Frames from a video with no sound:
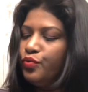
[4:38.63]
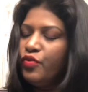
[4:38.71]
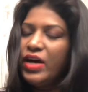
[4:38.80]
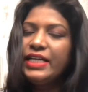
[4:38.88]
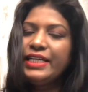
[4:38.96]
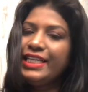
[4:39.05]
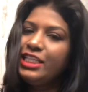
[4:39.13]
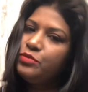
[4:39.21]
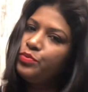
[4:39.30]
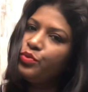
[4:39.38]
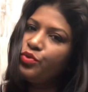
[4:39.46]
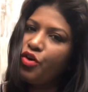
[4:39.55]
teaspoon
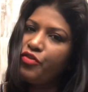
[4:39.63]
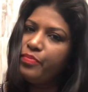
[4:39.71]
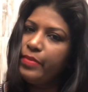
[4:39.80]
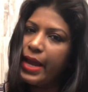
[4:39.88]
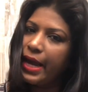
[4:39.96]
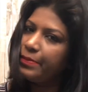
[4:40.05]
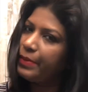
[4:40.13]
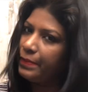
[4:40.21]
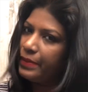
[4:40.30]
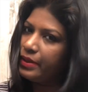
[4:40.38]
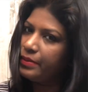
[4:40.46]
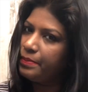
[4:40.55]
of black pepper
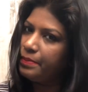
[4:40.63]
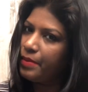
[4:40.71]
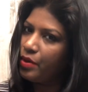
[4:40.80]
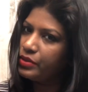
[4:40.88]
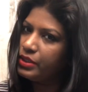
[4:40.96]
powder.